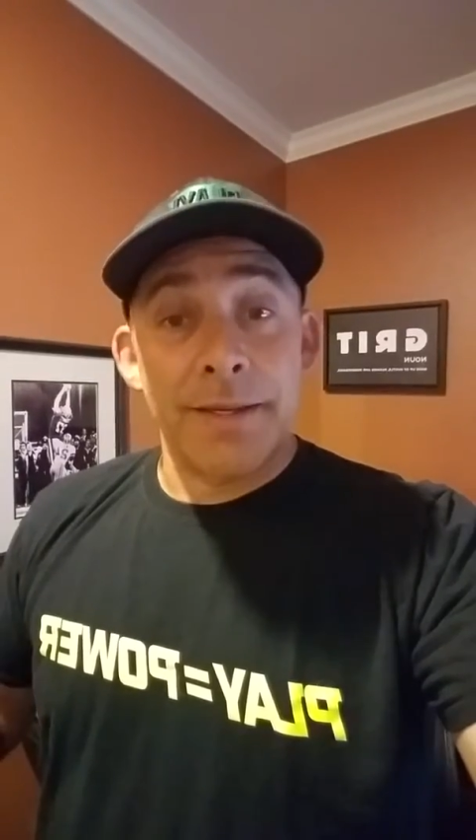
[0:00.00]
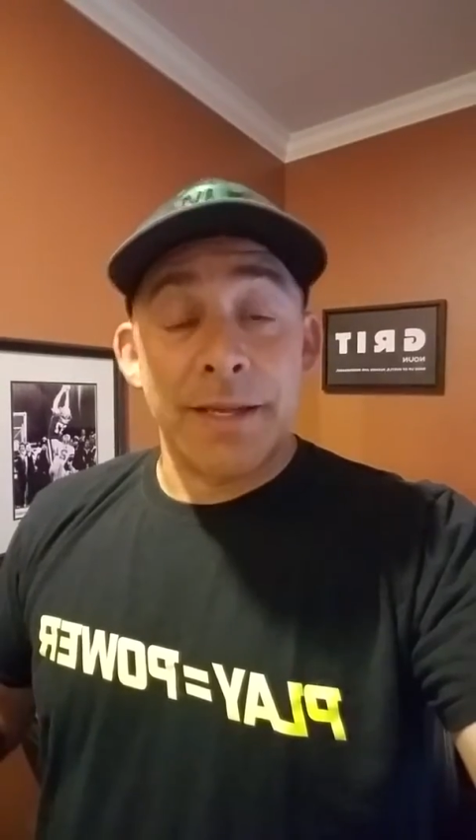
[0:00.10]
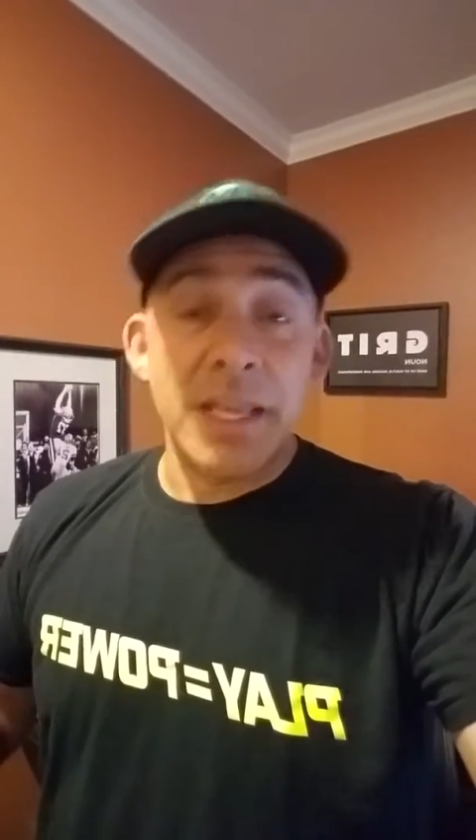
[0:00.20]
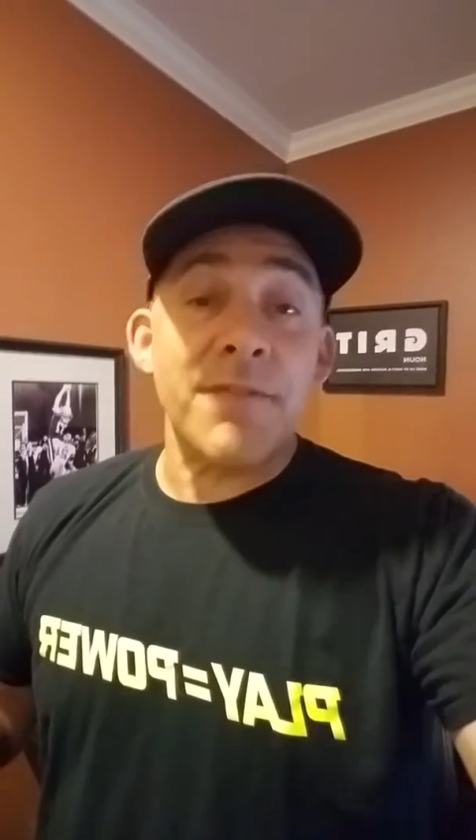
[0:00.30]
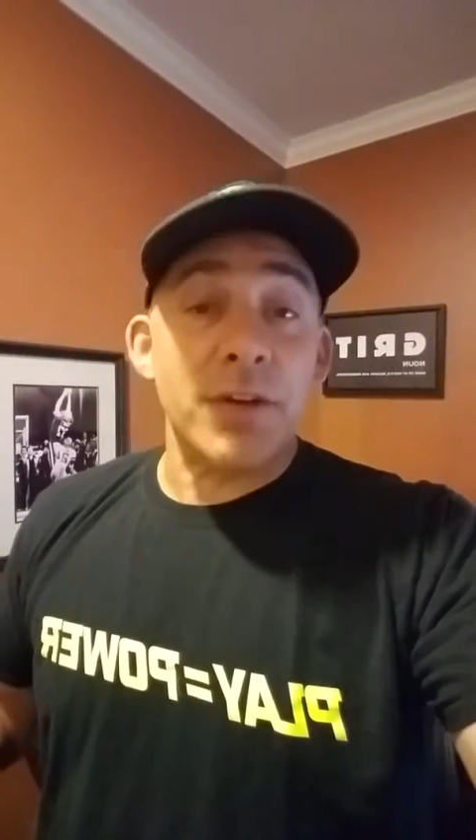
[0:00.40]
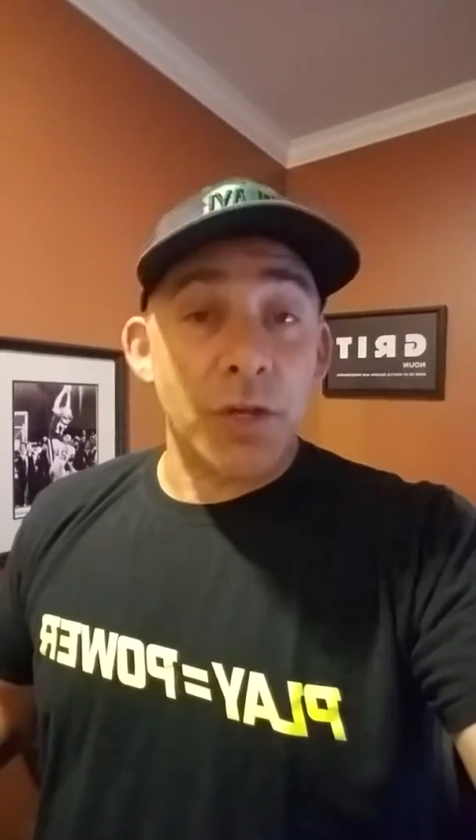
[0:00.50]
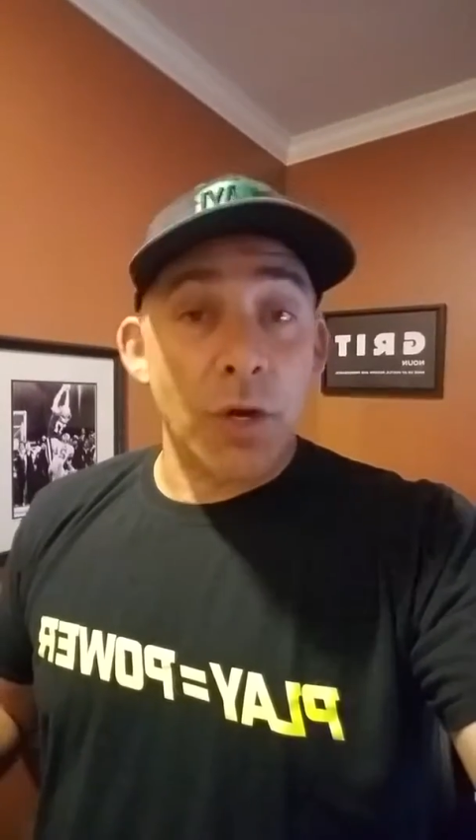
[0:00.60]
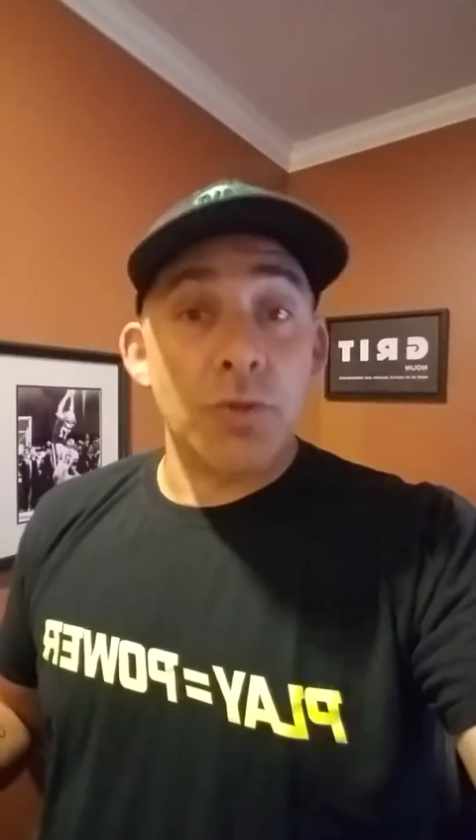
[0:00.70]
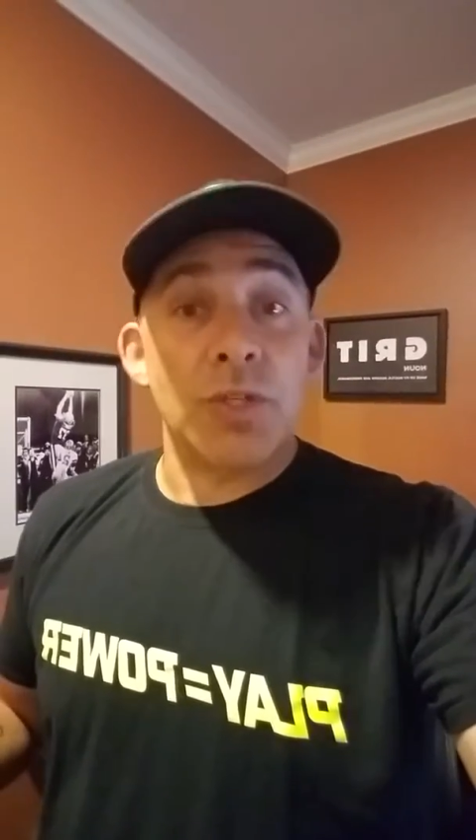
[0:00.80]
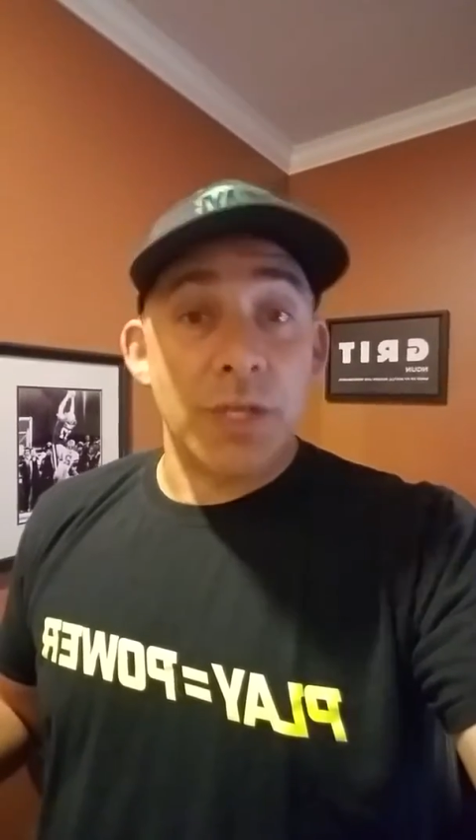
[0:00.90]
even
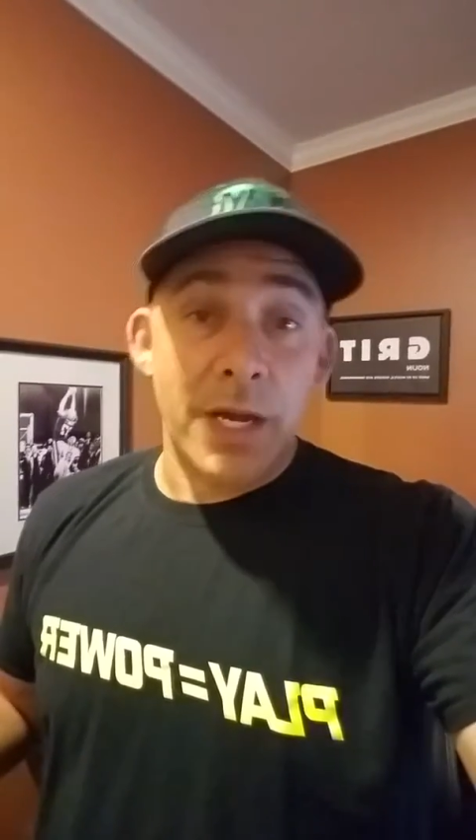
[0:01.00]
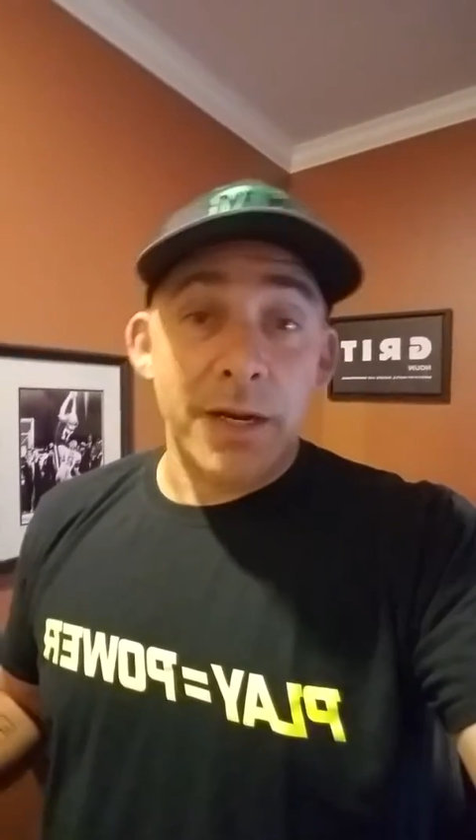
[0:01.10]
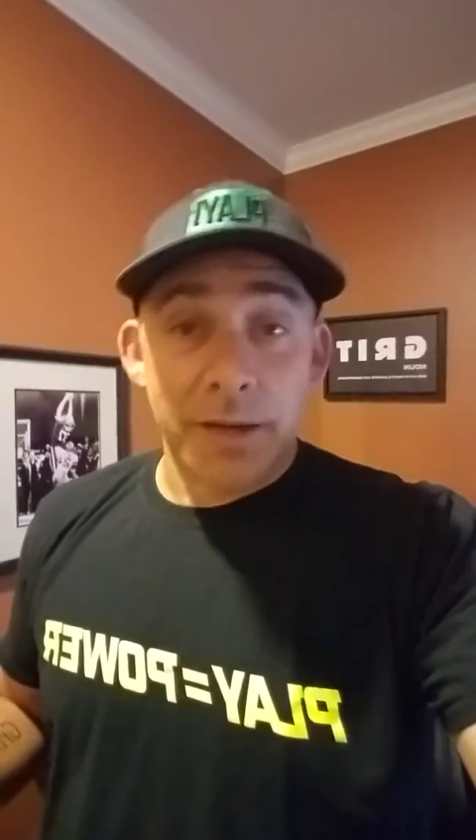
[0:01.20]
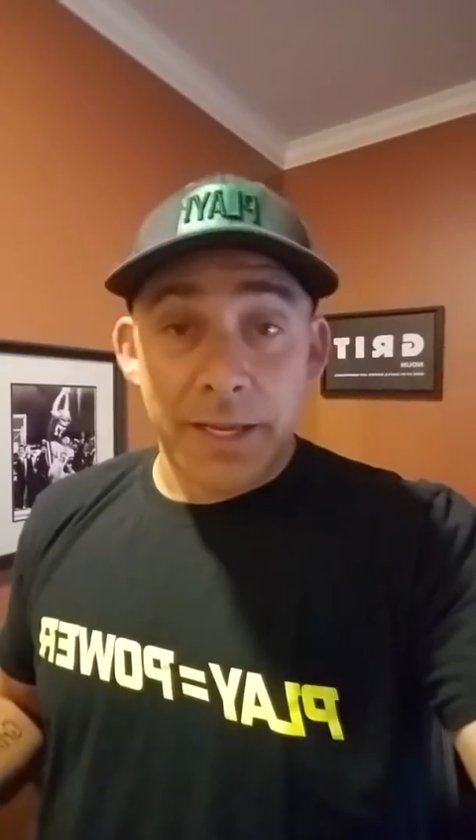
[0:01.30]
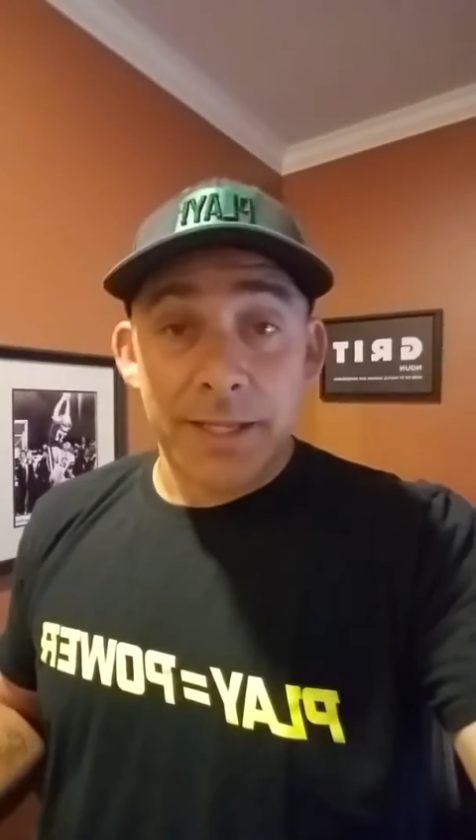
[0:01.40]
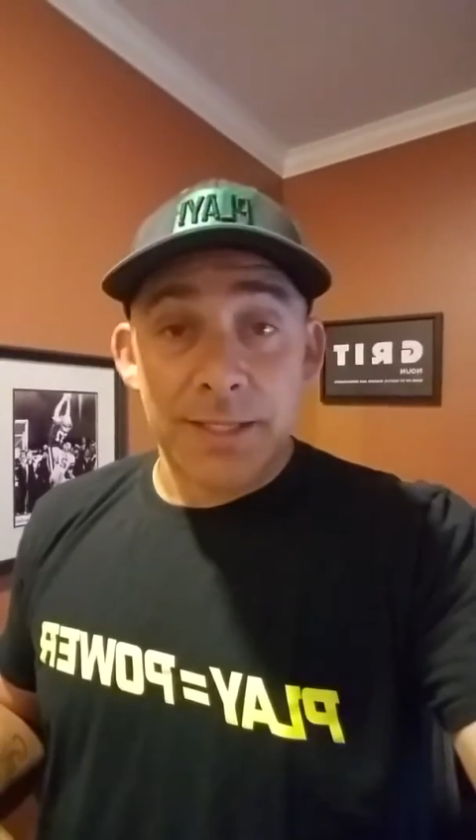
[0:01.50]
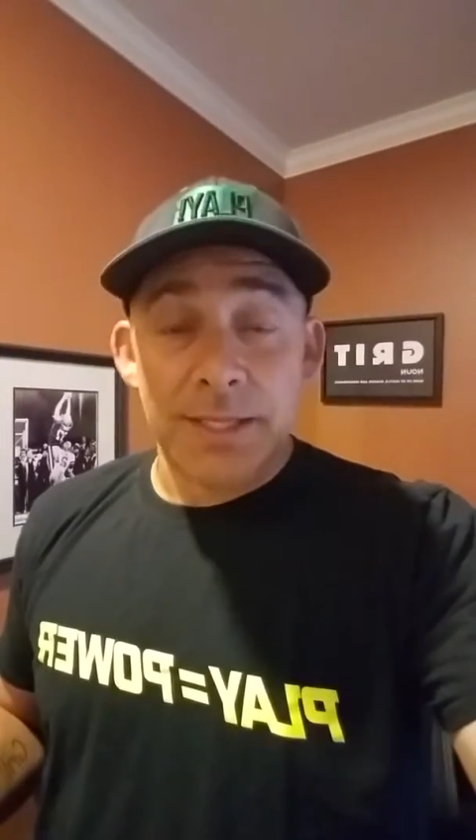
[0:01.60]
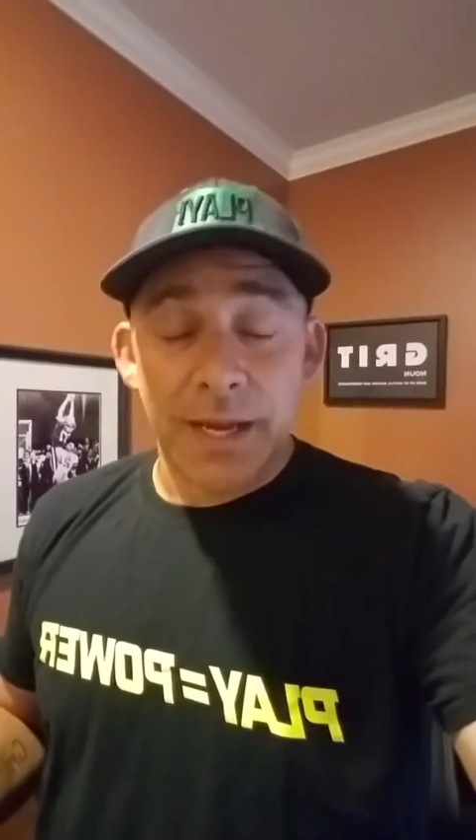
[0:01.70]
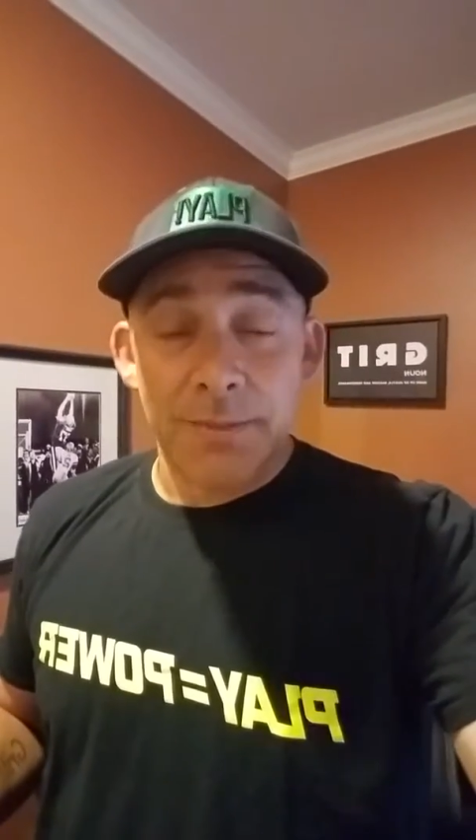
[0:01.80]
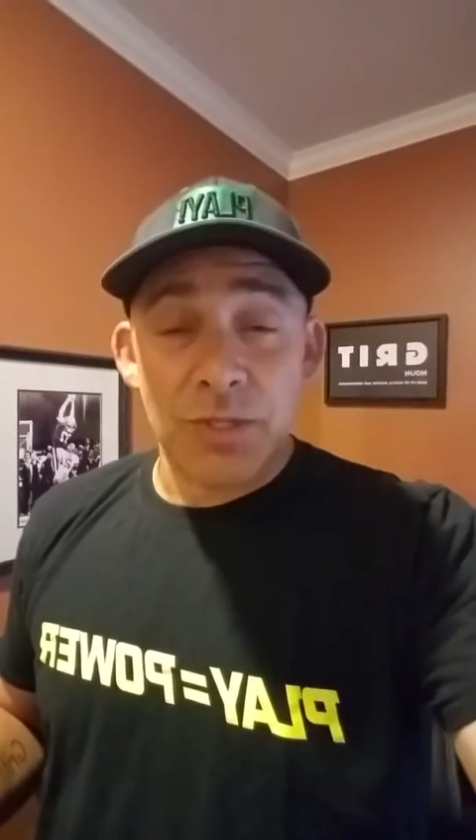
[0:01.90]
coach the younger kids at
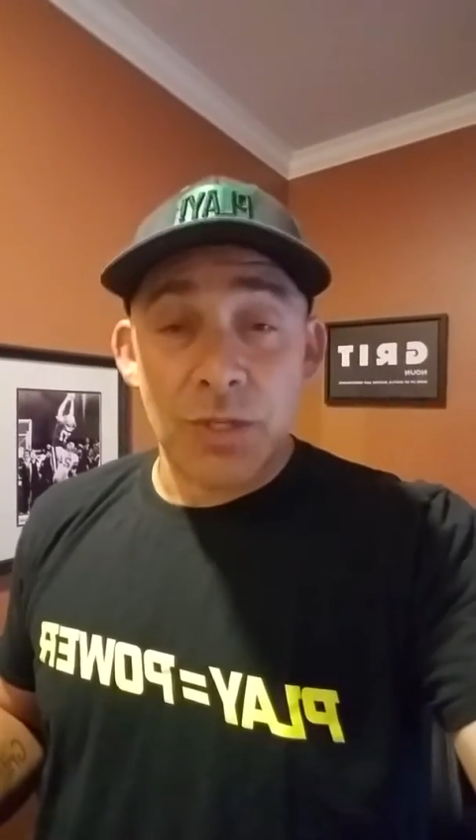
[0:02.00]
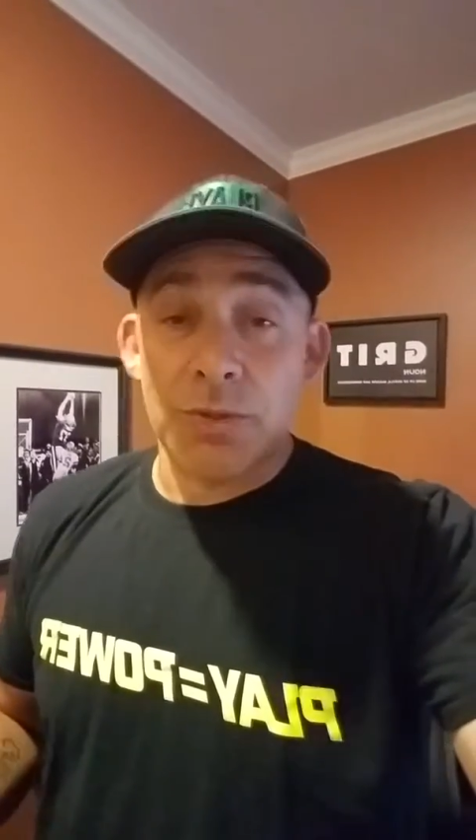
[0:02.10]
times too.